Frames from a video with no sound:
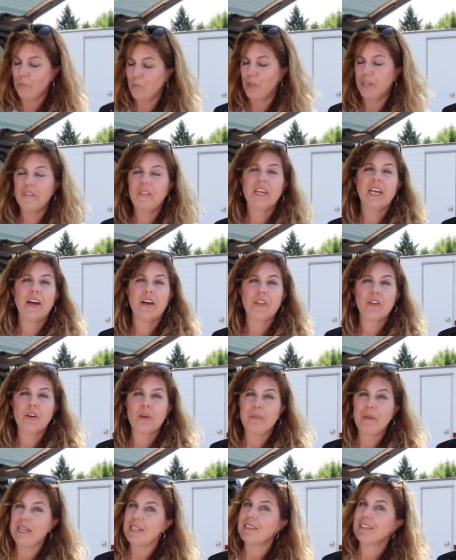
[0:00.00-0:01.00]
One of the other
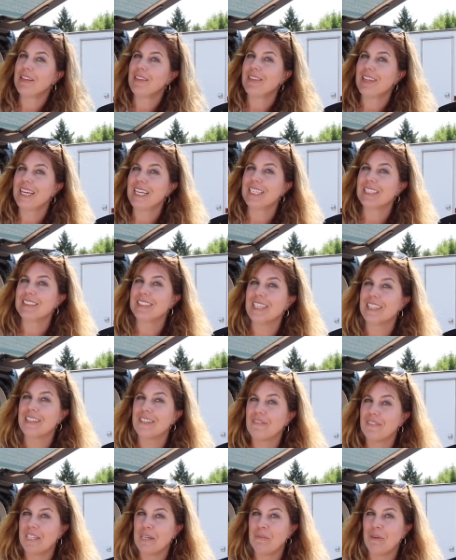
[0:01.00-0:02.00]
amazing things at the
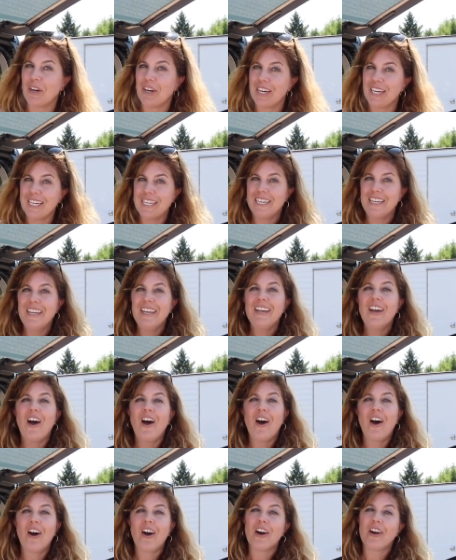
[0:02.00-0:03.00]
flea market
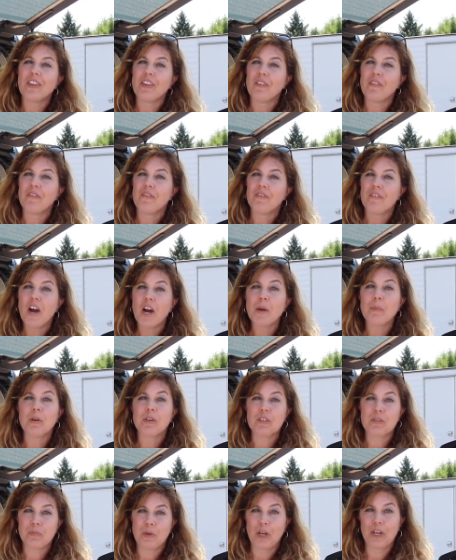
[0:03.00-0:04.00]
are the
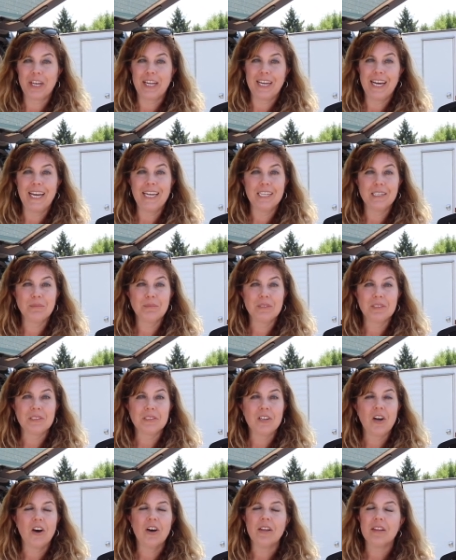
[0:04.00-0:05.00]
farmer's market items,
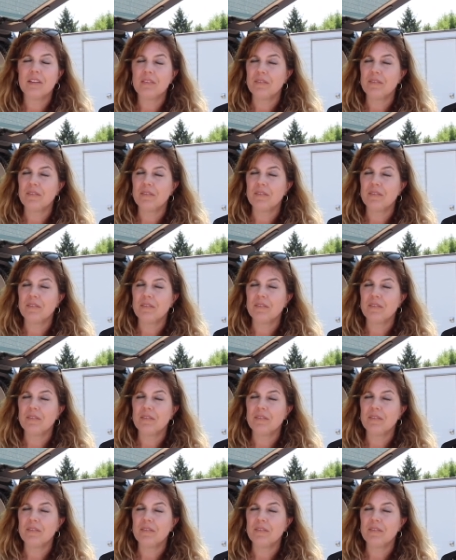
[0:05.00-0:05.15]
all the